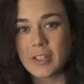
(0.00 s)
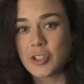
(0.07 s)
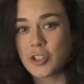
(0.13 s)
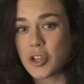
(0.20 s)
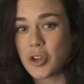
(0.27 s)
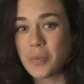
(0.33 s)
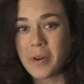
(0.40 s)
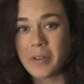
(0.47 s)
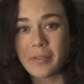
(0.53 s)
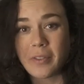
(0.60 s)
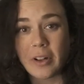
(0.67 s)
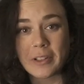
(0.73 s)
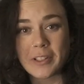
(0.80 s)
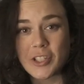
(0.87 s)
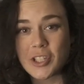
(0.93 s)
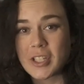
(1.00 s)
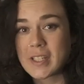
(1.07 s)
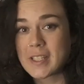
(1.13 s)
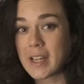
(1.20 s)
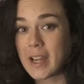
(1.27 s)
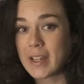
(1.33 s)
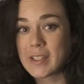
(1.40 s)
geomorphology,
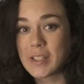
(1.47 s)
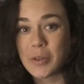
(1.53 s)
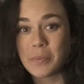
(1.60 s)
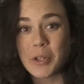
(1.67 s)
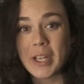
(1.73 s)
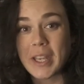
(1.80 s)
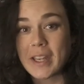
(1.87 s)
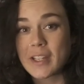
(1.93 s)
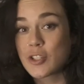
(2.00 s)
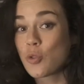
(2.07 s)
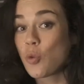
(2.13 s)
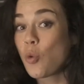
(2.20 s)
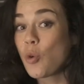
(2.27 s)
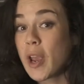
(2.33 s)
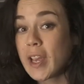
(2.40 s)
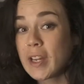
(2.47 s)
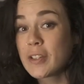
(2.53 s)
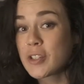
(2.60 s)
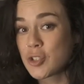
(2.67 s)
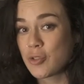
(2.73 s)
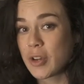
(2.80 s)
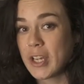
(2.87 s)
science communication or
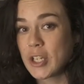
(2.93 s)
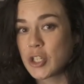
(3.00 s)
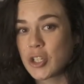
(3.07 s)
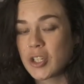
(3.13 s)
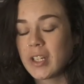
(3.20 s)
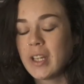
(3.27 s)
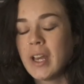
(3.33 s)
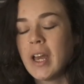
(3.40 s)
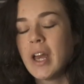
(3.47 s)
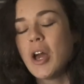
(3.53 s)
illustration,